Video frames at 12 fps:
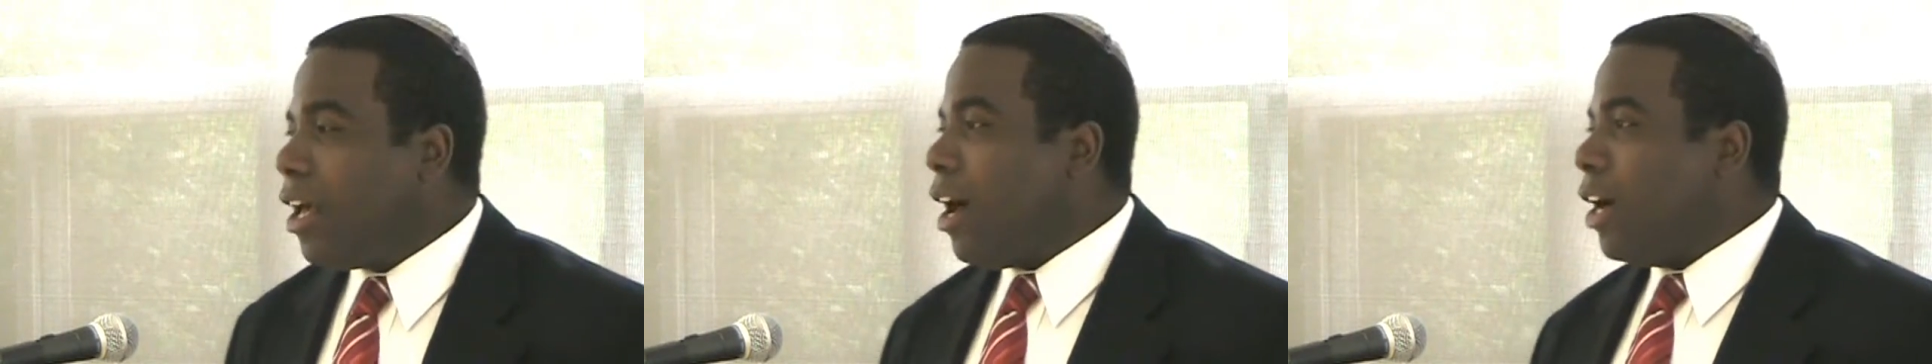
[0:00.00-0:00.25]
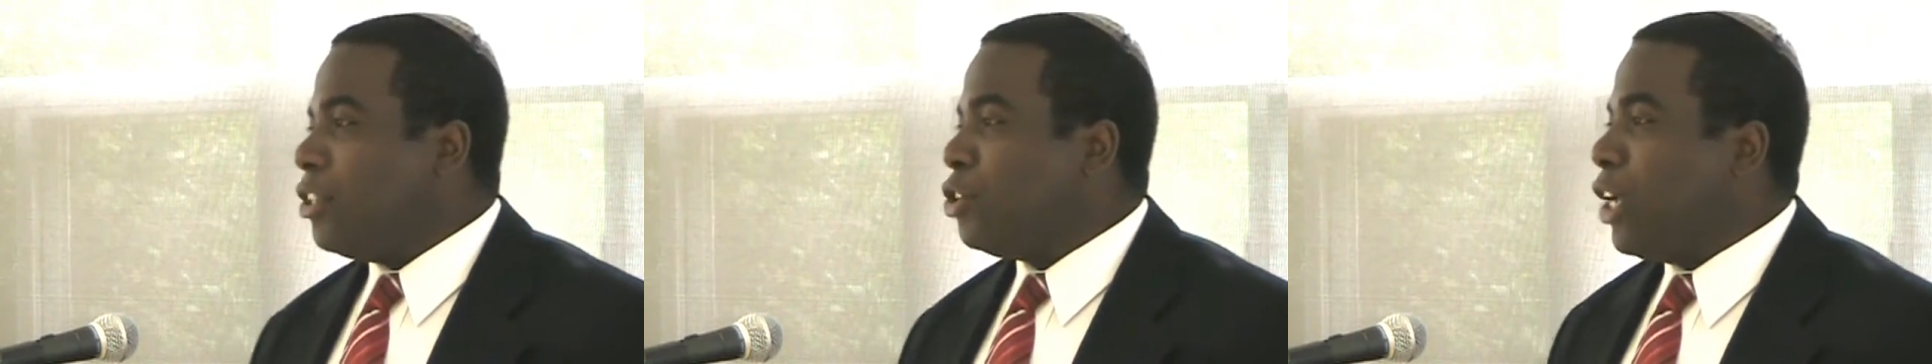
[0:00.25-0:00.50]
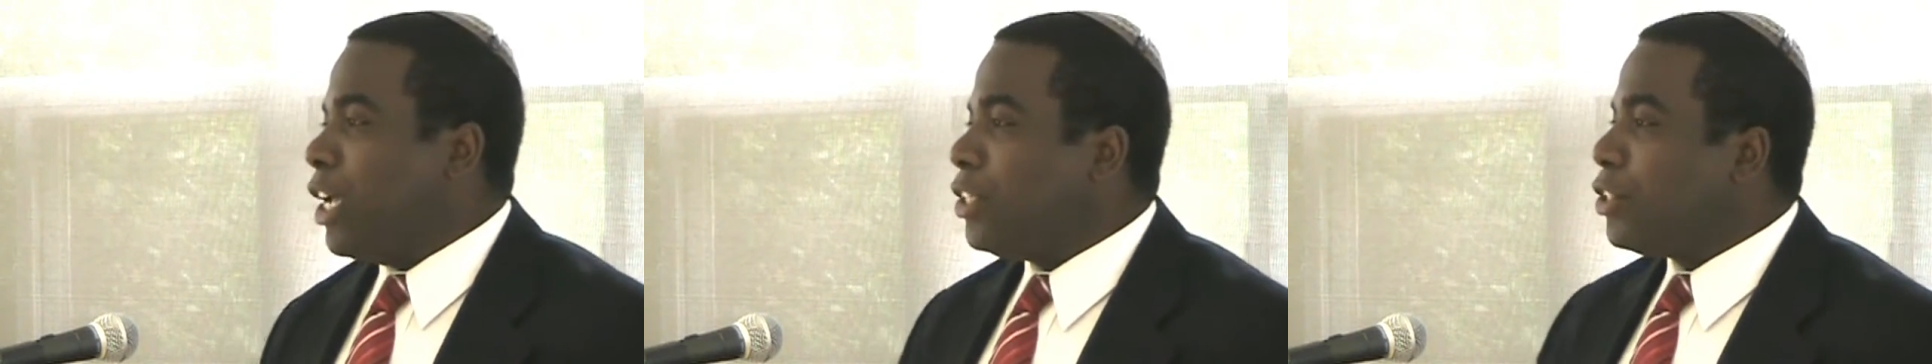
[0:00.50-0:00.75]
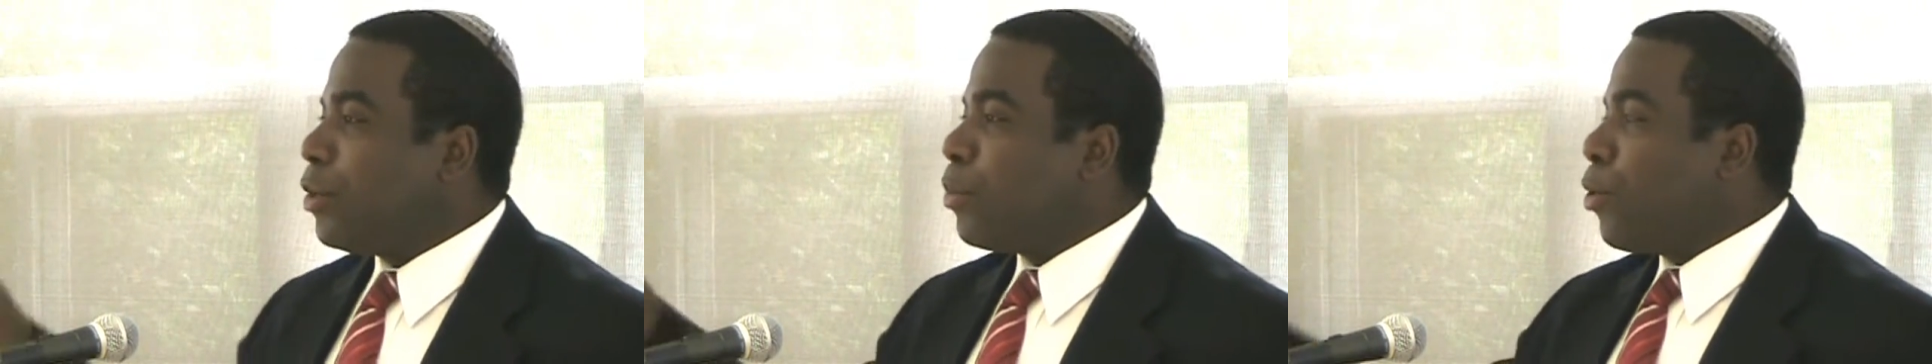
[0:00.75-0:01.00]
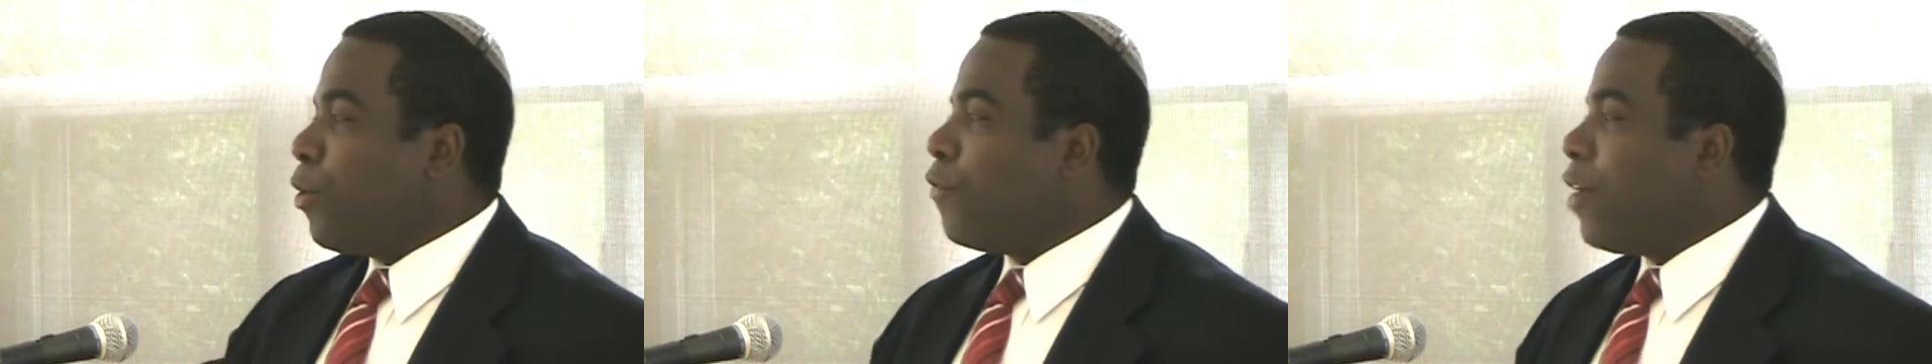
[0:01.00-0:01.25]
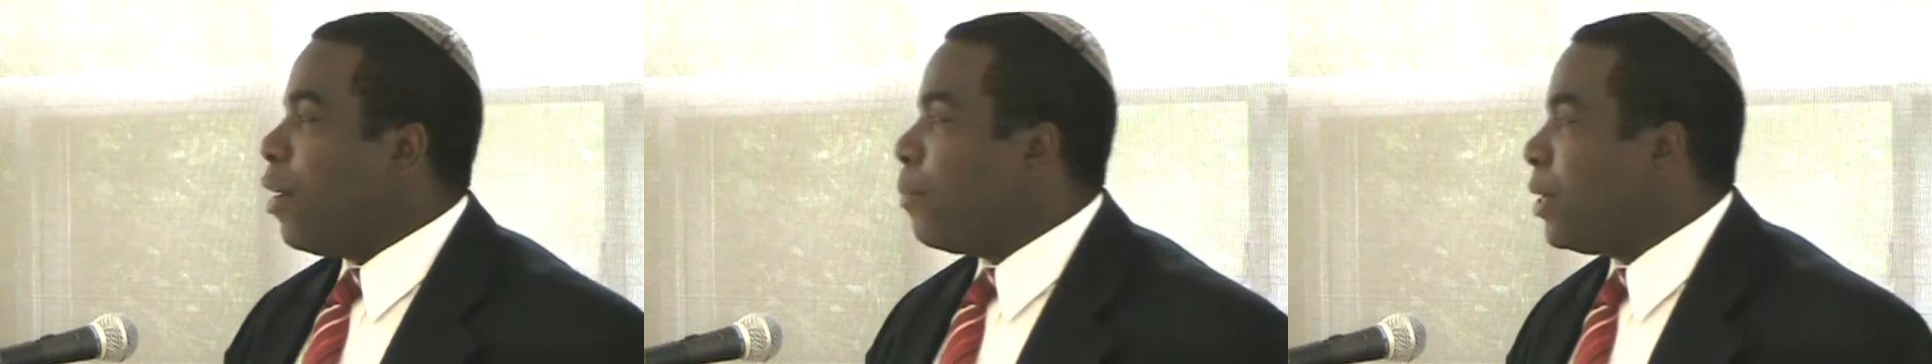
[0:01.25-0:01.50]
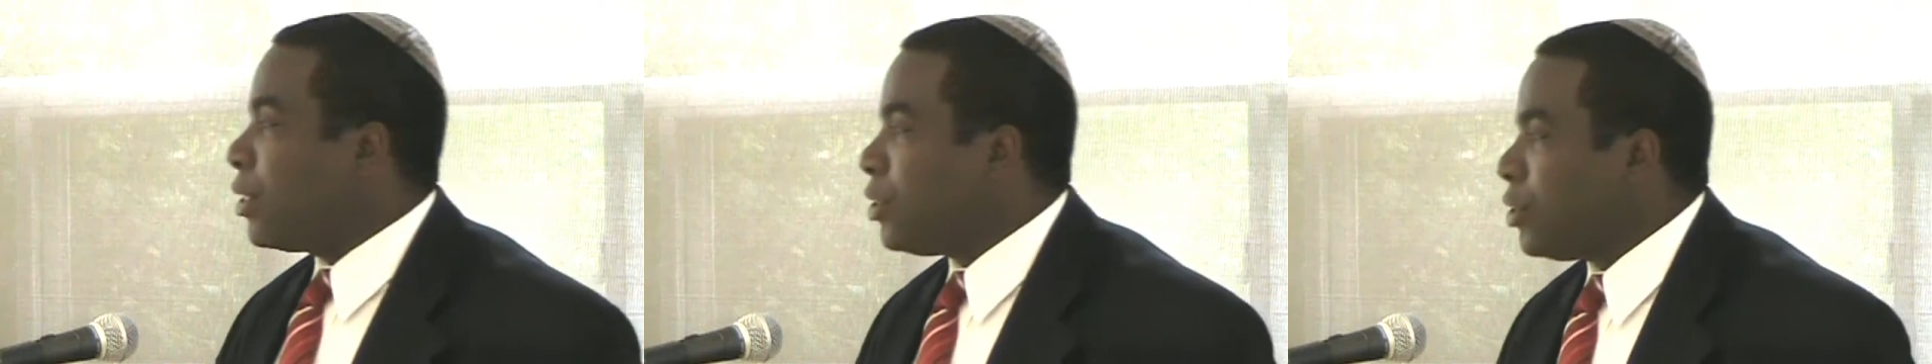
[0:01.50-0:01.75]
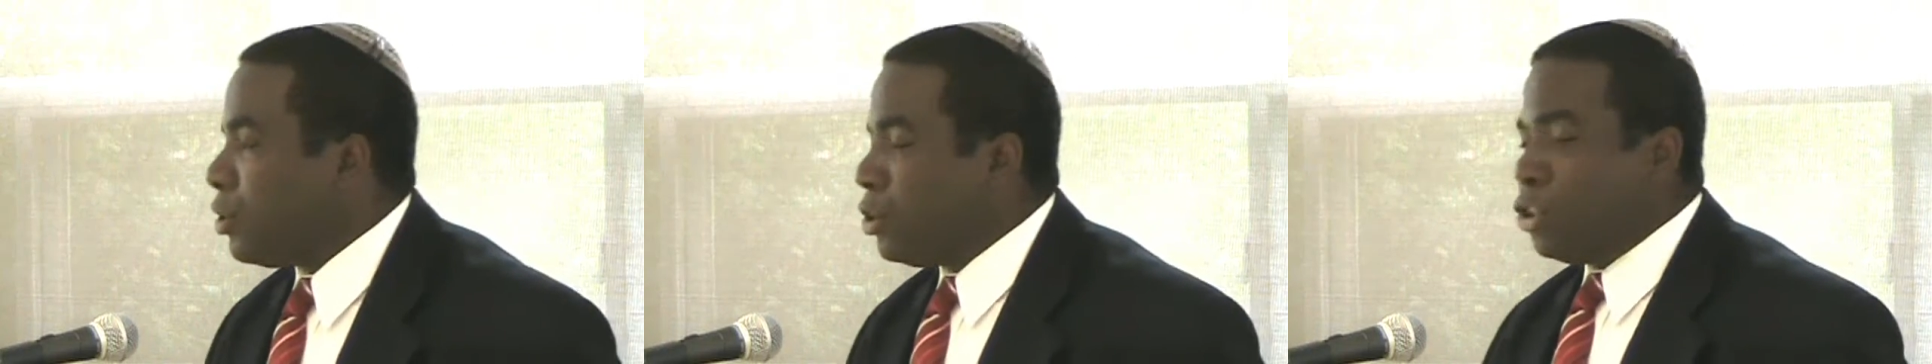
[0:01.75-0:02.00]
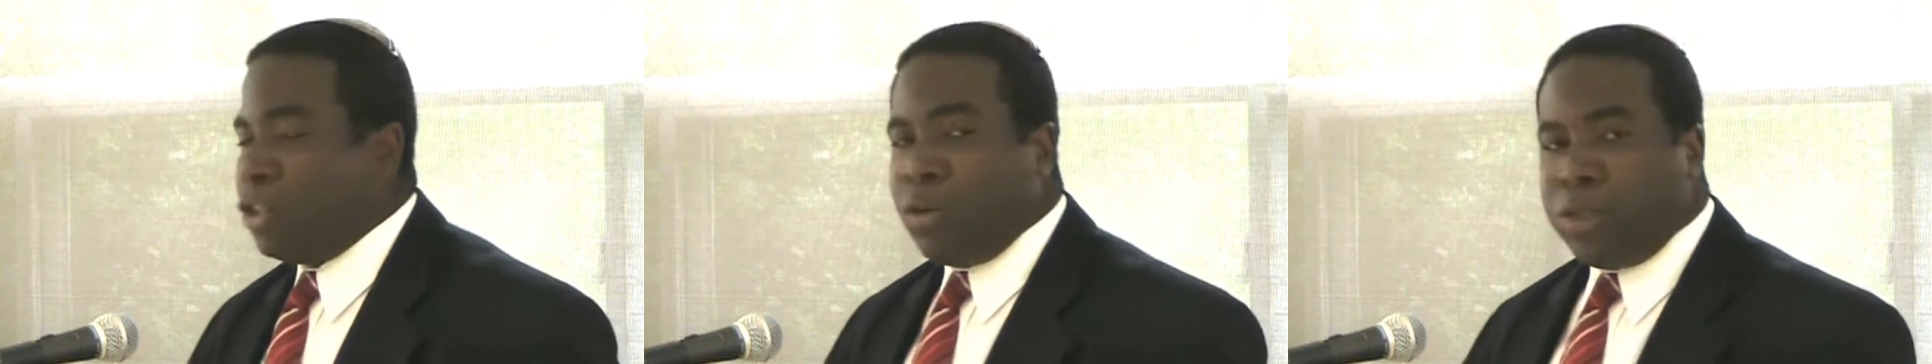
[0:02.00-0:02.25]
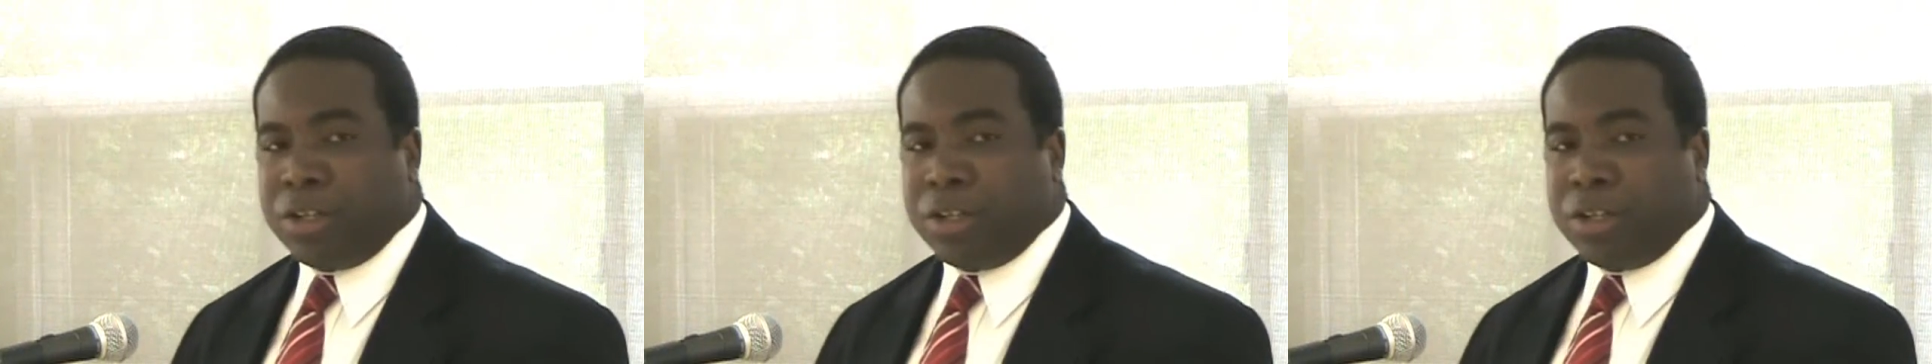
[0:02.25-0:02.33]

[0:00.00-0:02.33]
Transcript: uh, change their profile pictures to show